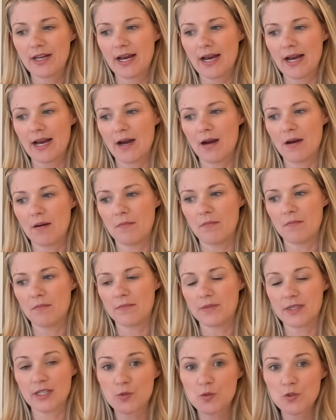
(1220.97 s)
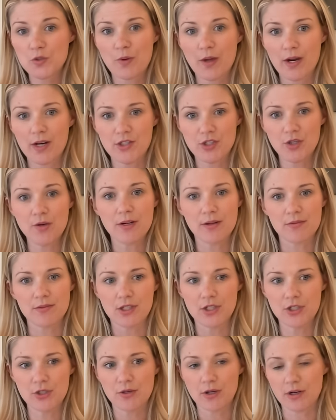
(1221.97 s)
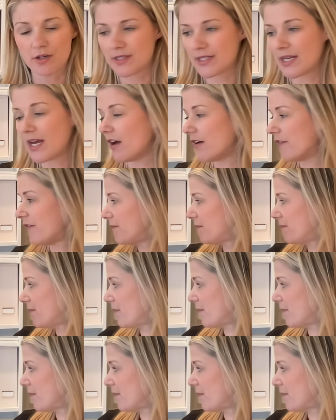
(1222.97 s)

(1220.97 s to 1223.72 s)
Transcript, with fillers: um, this was the way to do it. It was to do it herself.